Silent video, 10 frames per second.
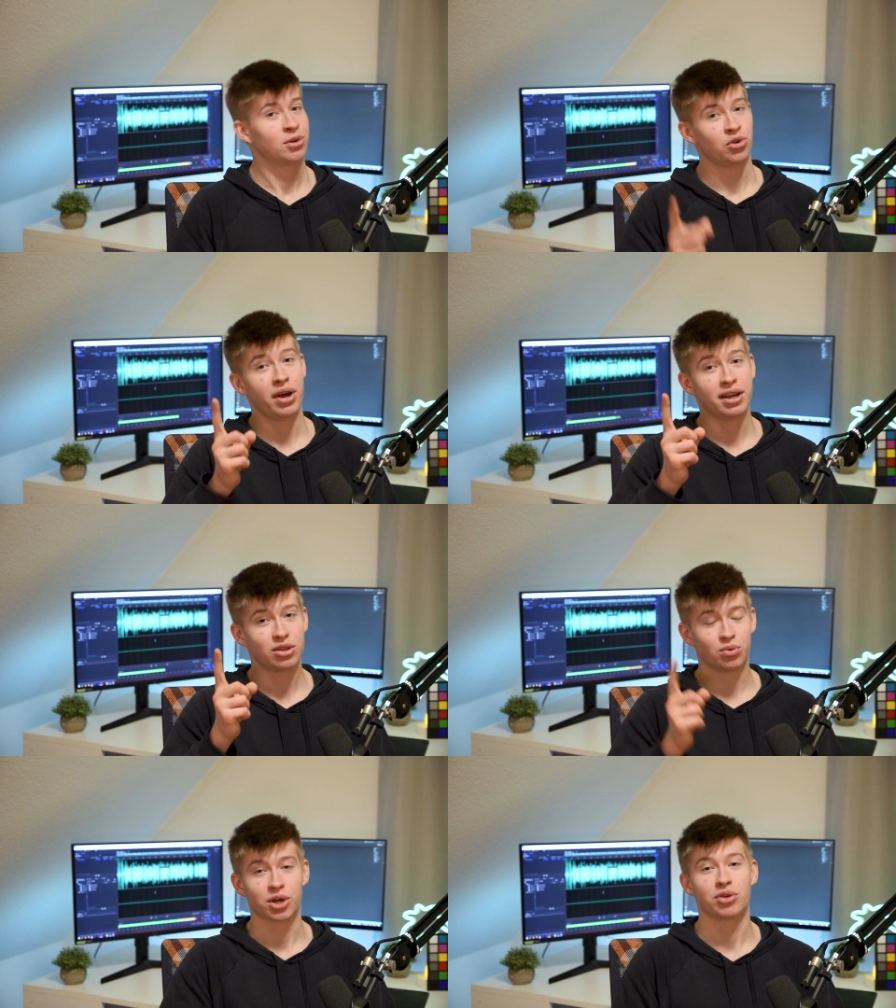
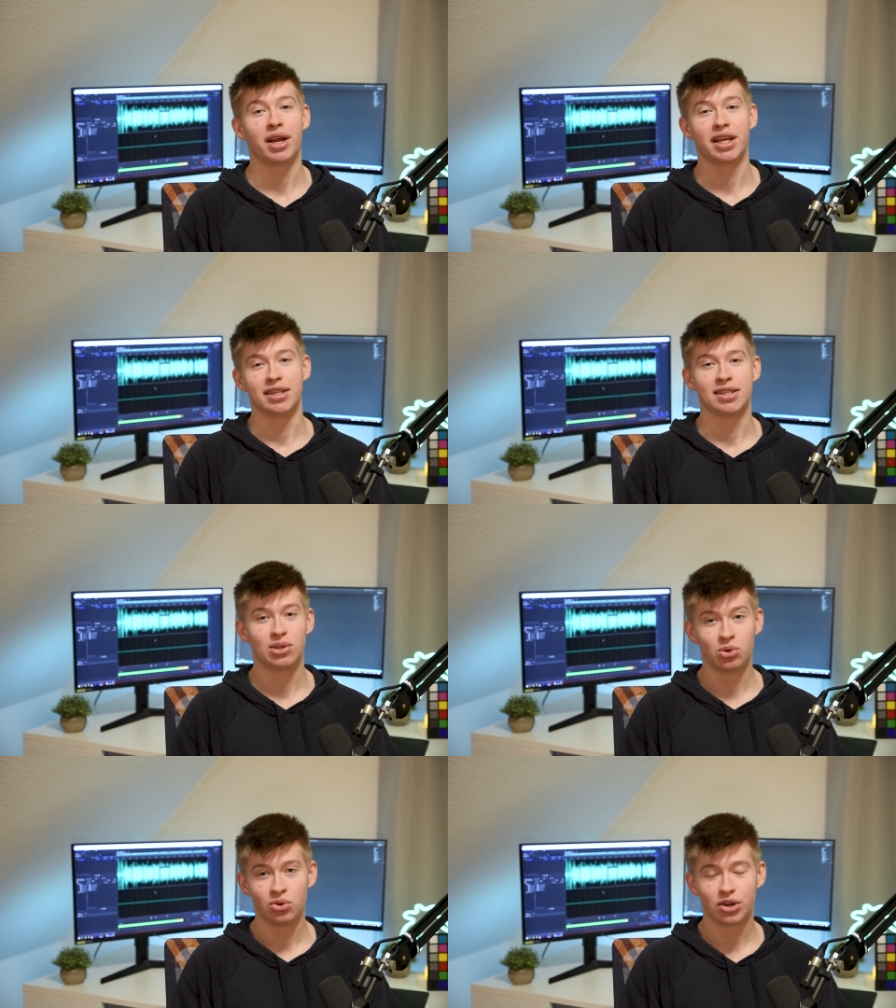Credit where credit is
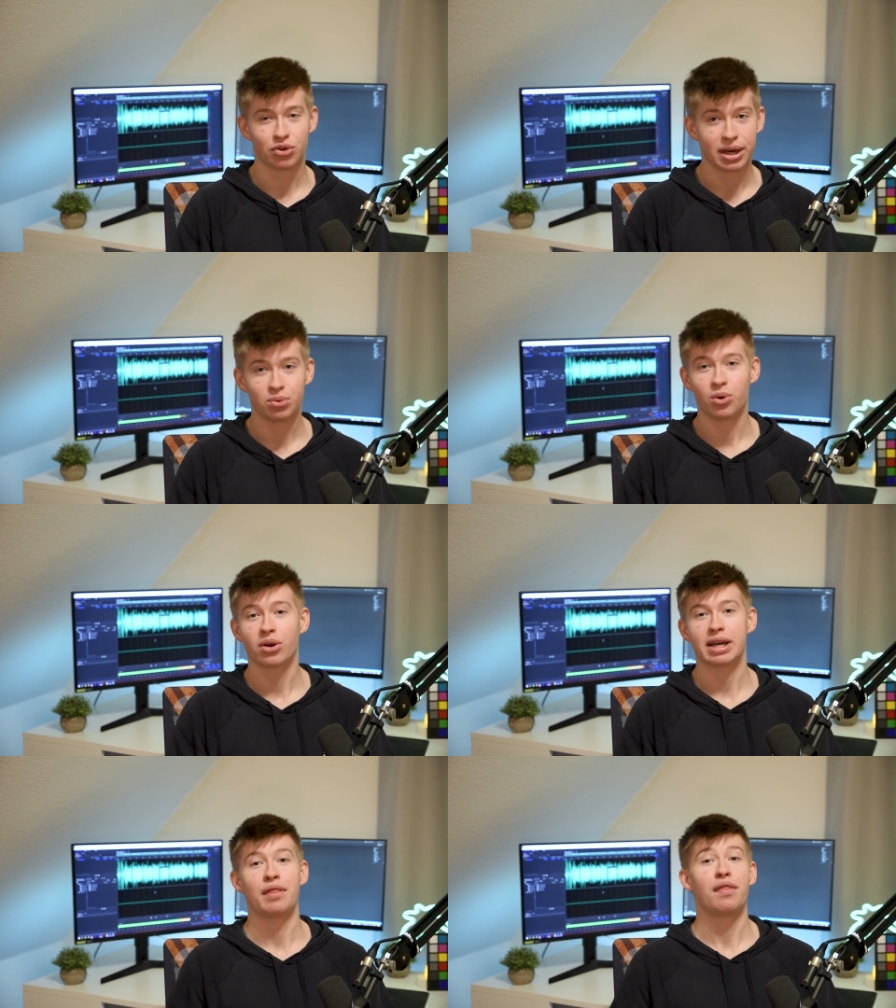due. Great
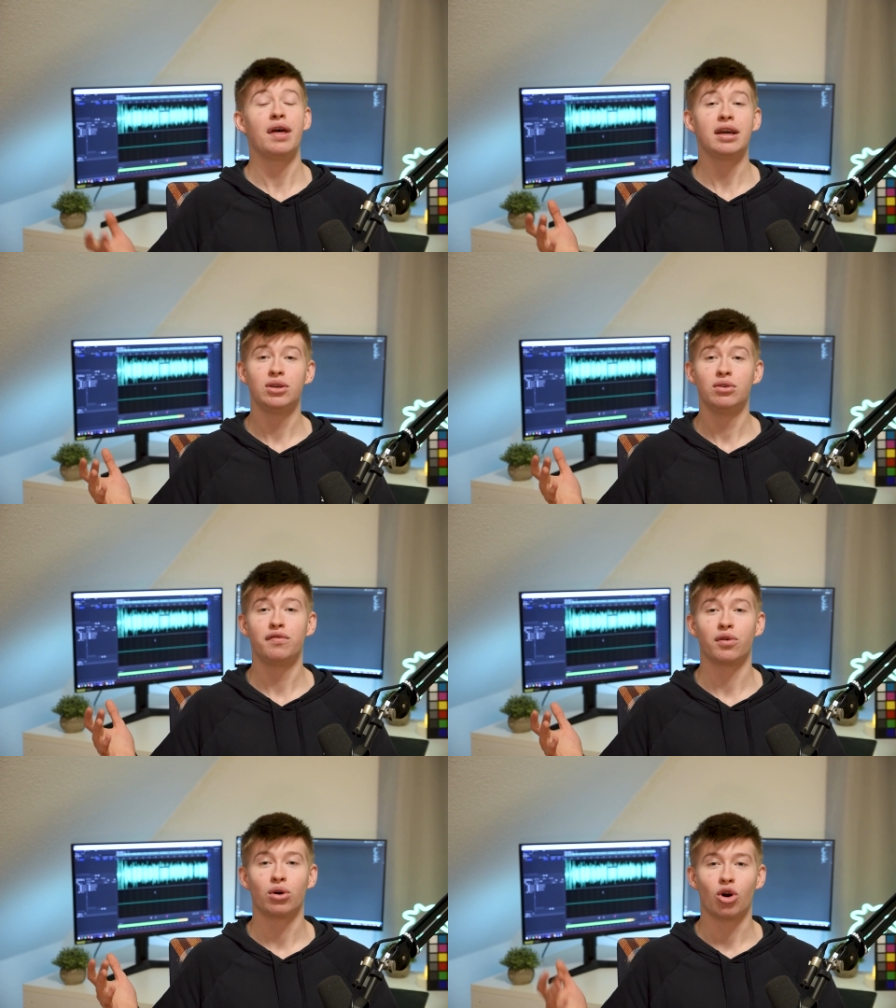work, and thank you
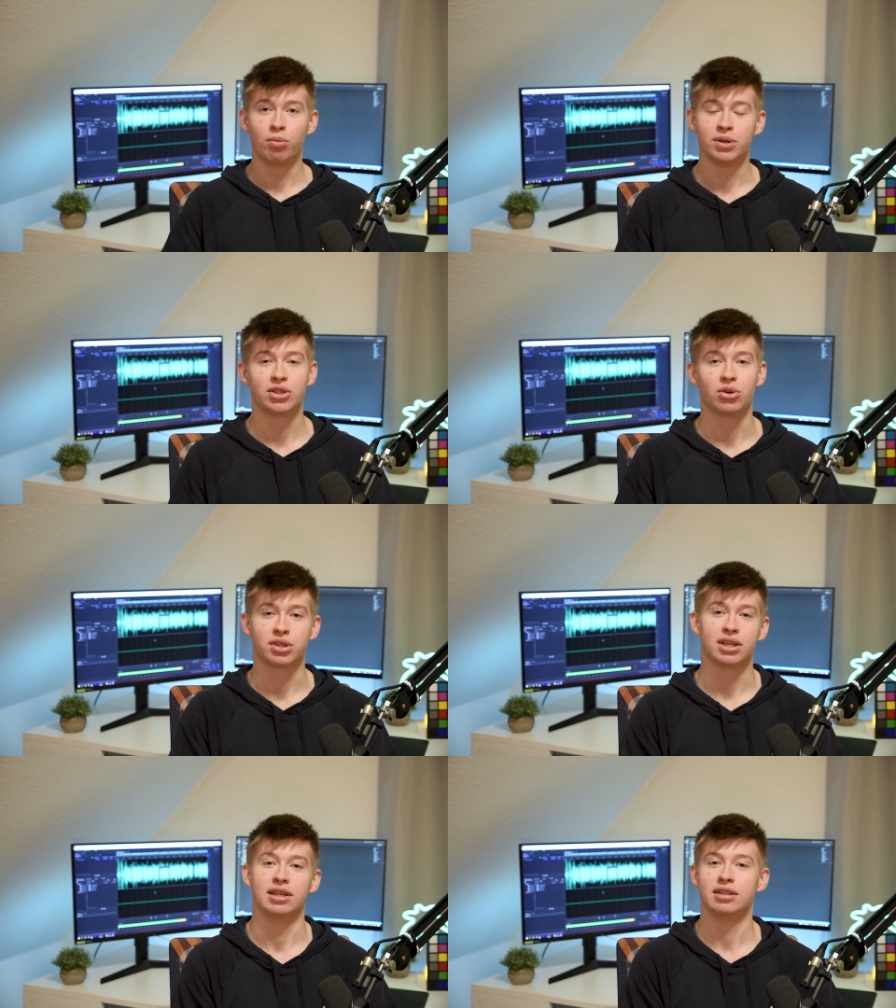for open
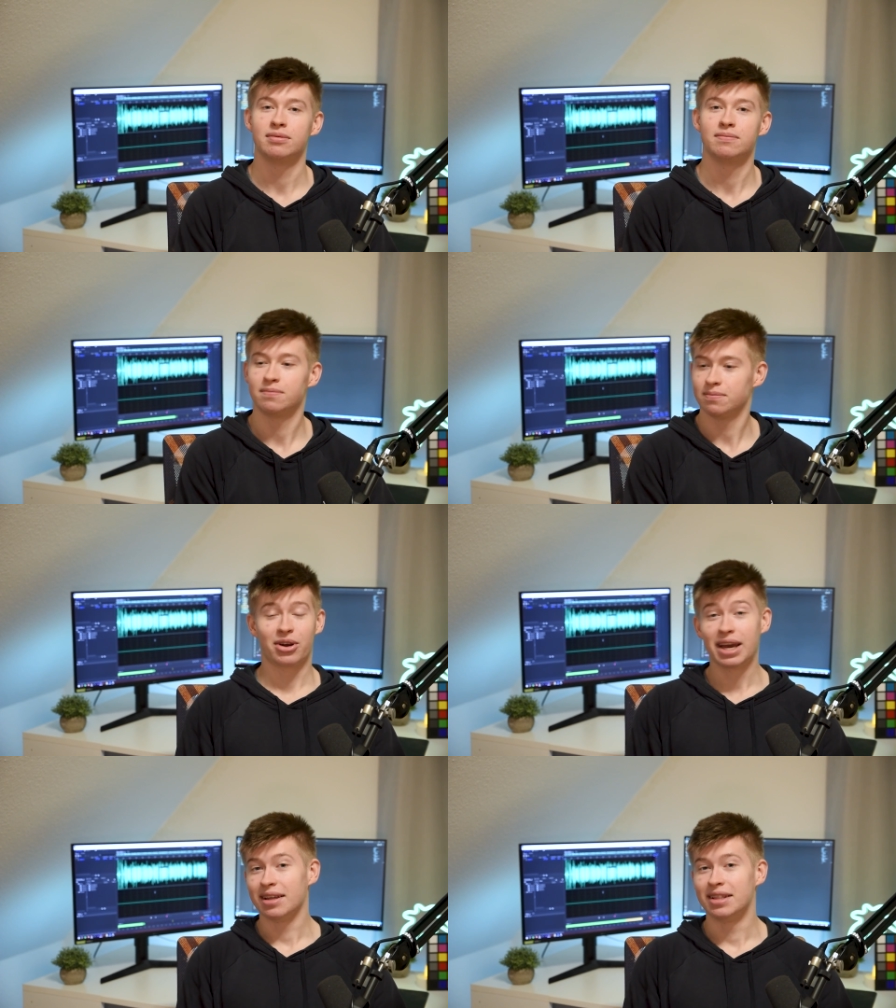sourcing it.
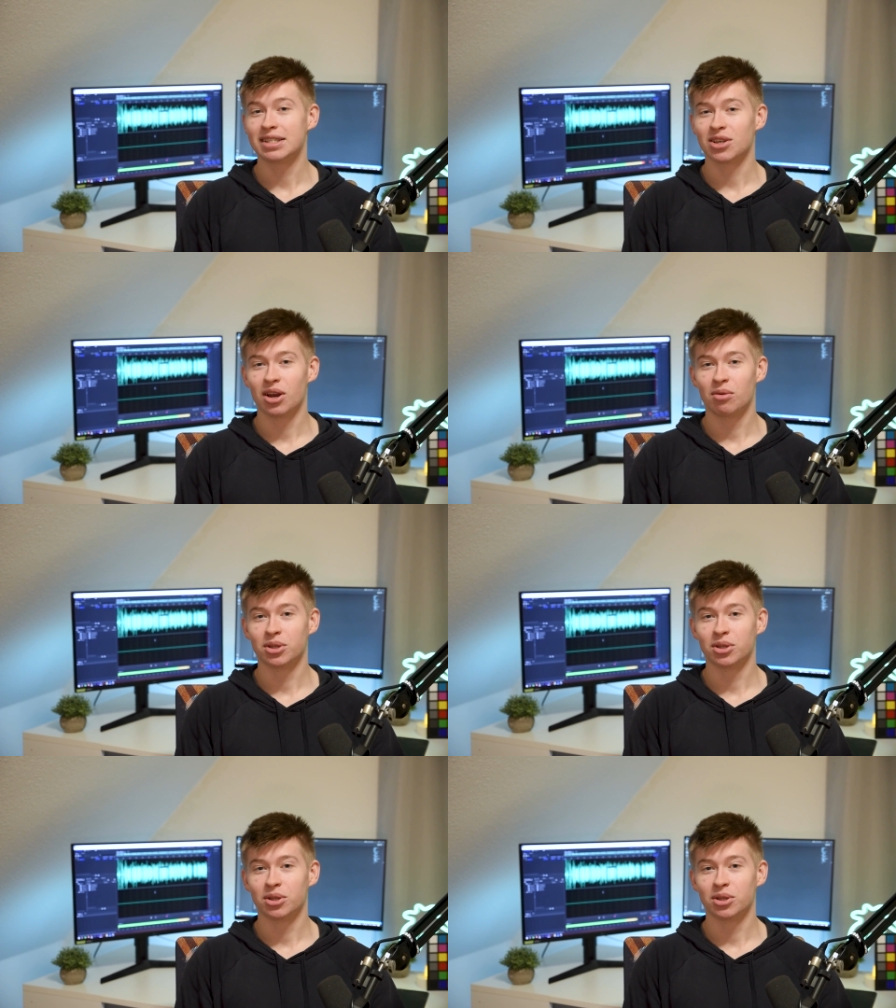Okay, that's all I